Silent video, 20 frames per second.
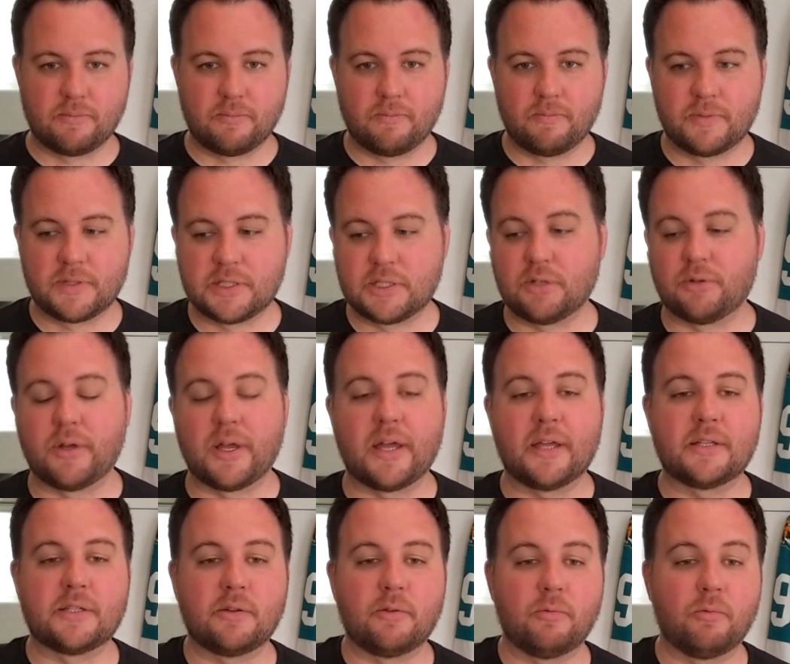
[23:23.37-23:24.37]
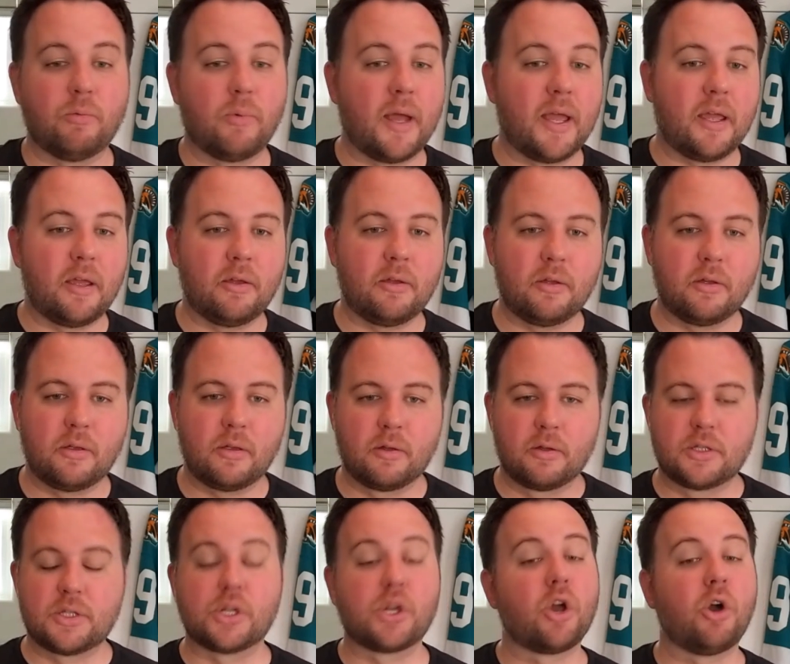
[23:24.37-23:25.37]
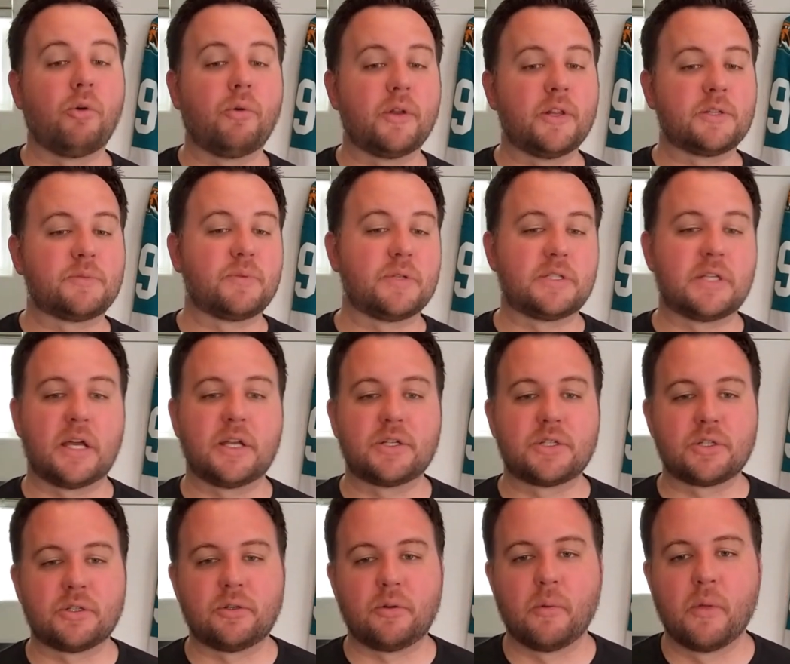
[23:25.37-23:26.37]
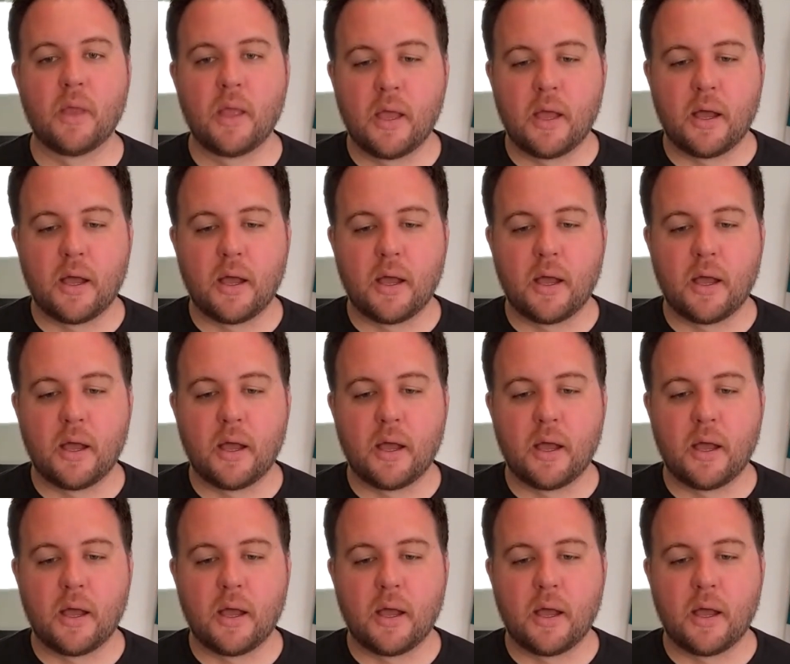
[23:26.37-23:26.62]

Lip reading: still has a way to go in his potential.